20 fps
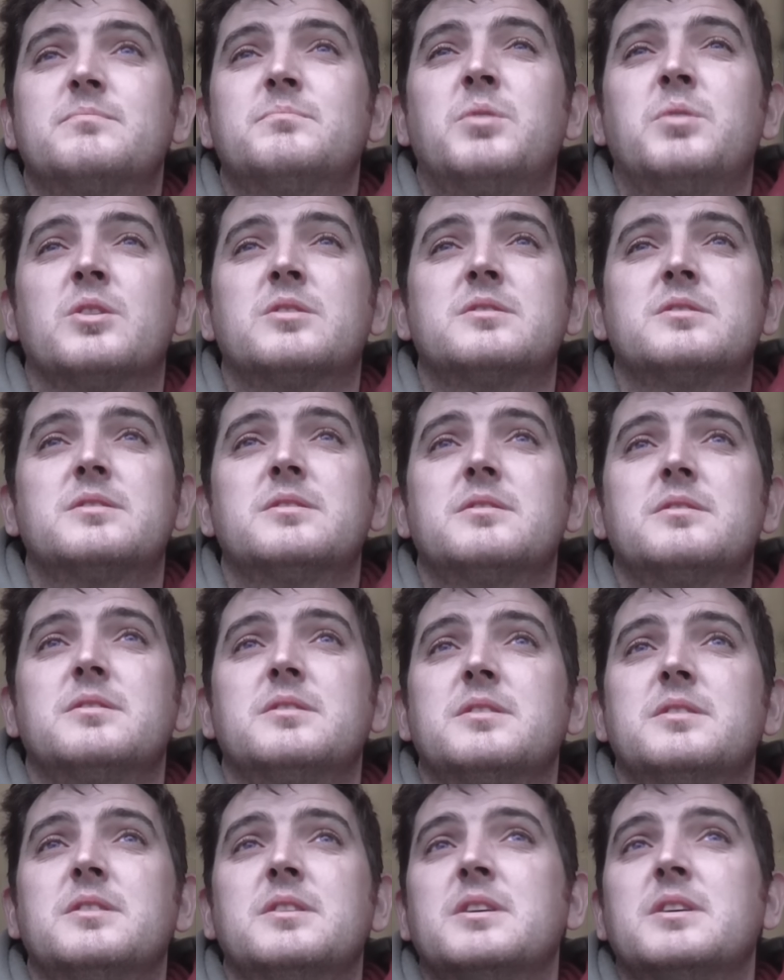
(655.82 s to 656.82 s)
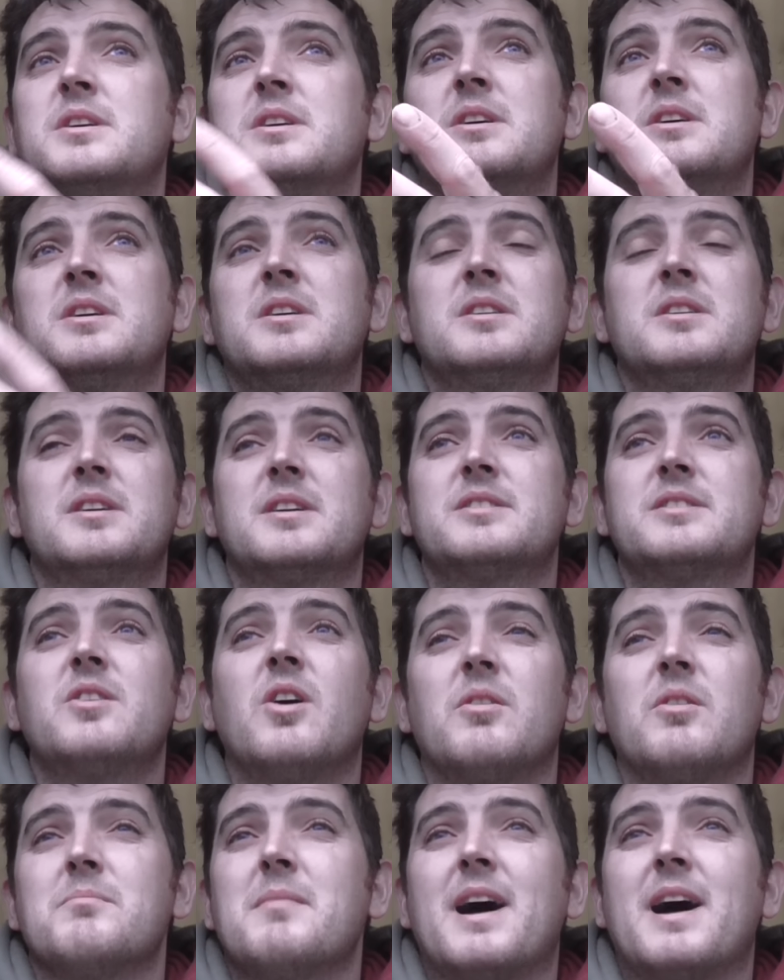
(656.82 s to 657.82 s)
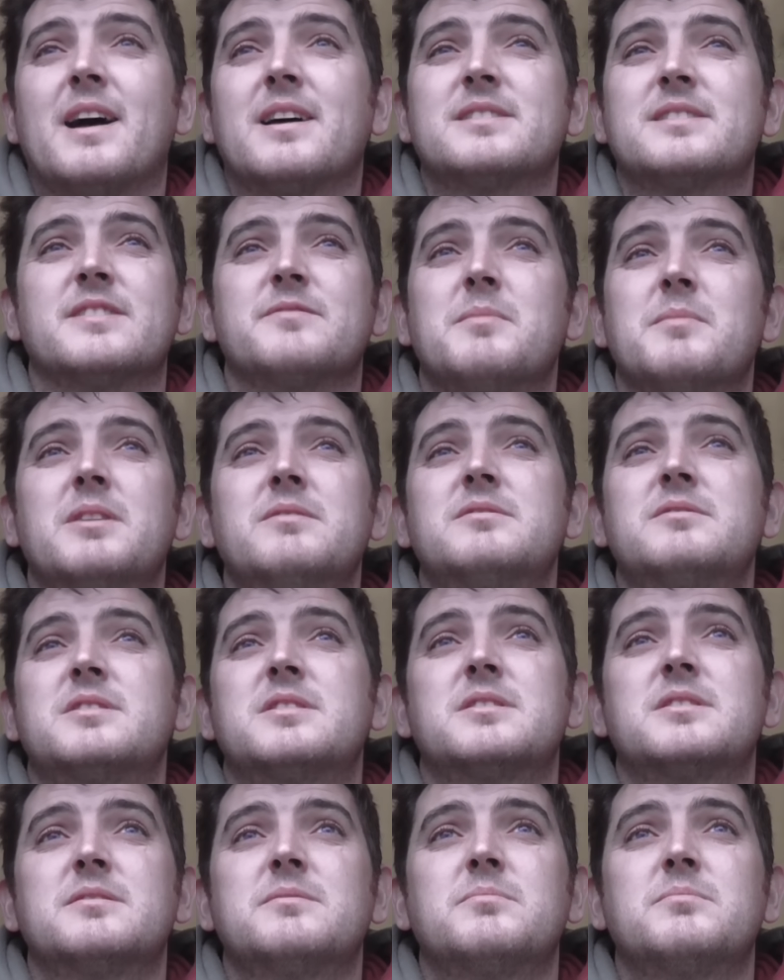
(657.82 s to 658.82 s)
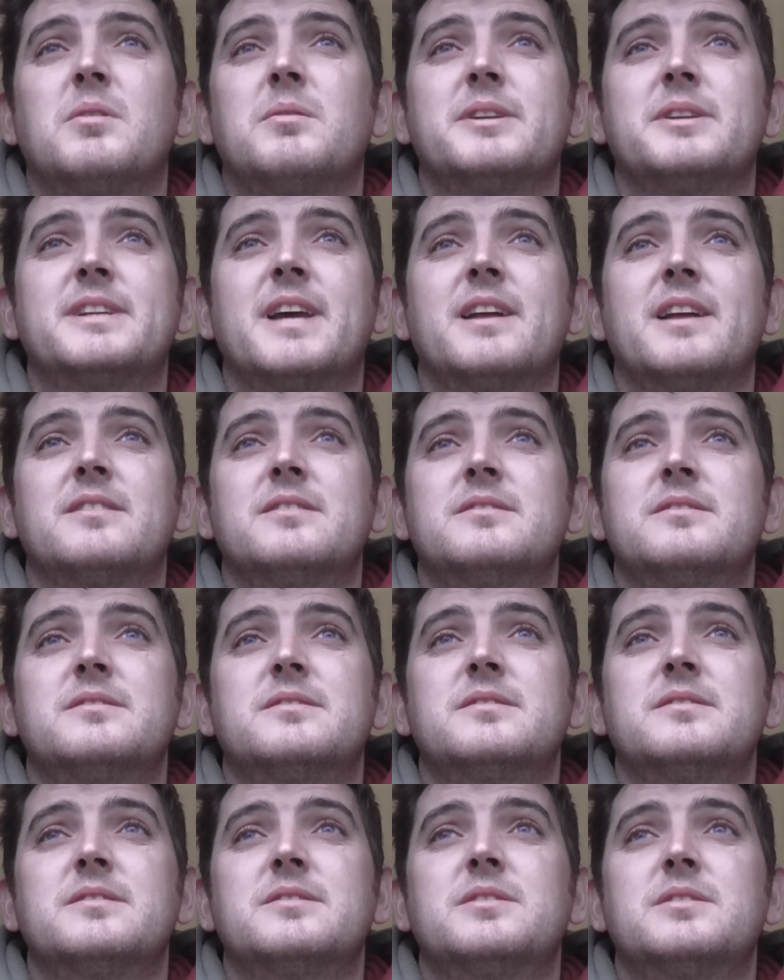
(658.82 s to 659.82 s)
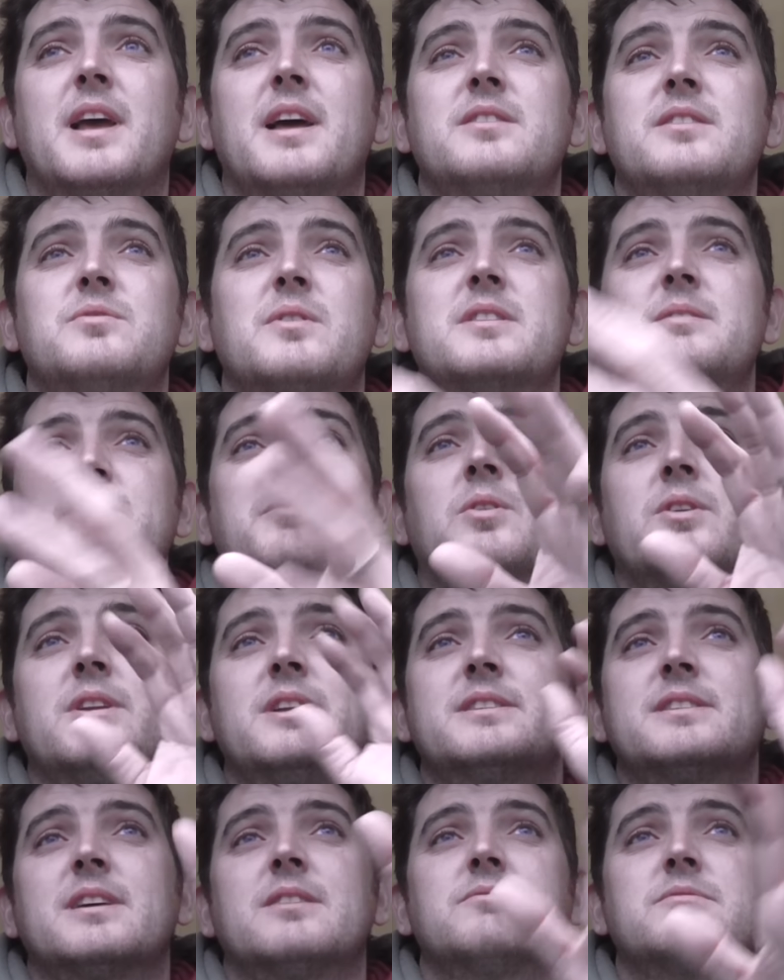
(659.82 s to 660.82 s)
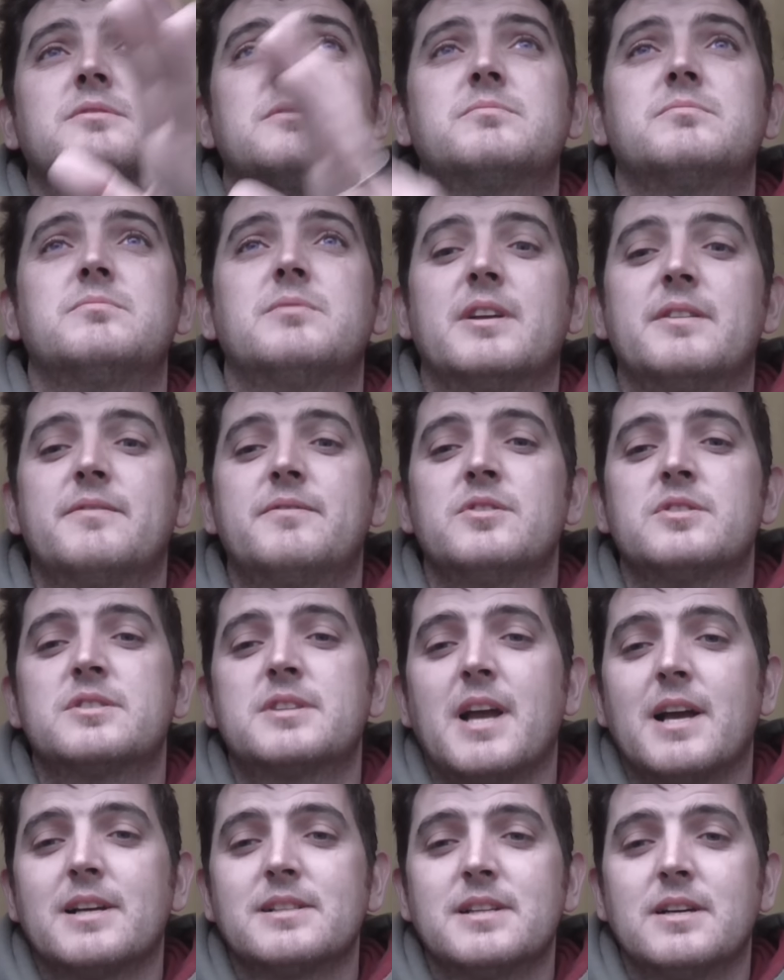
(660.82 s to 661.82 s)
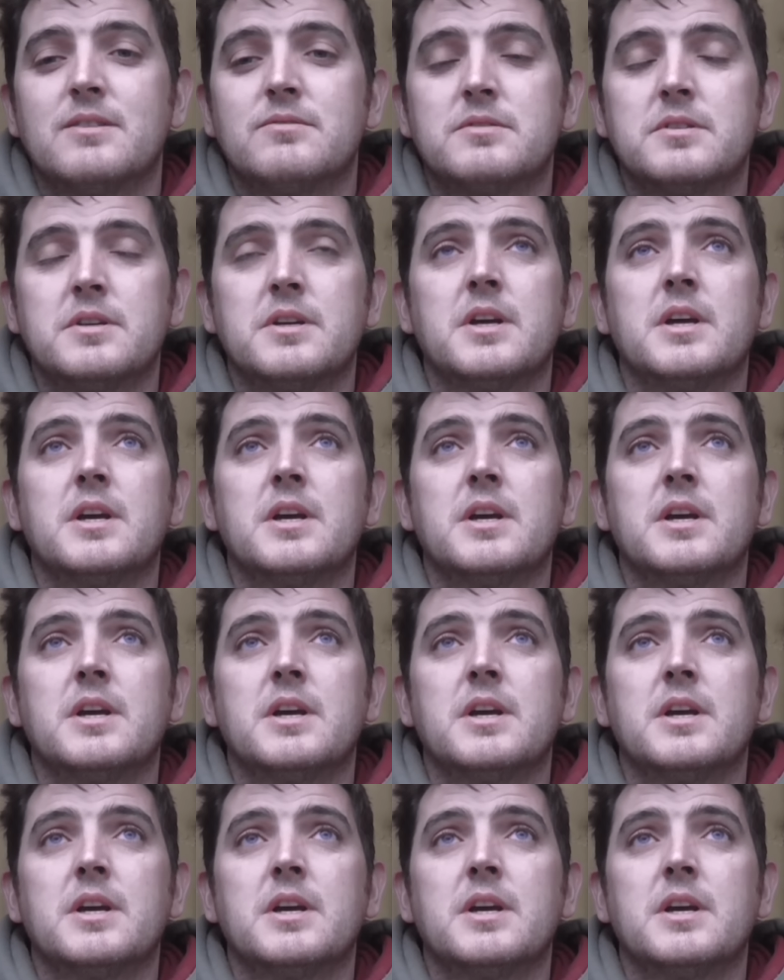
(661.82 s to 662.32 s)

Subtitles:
put not massive amounts, probably 10-20 boilies out when I first cast out,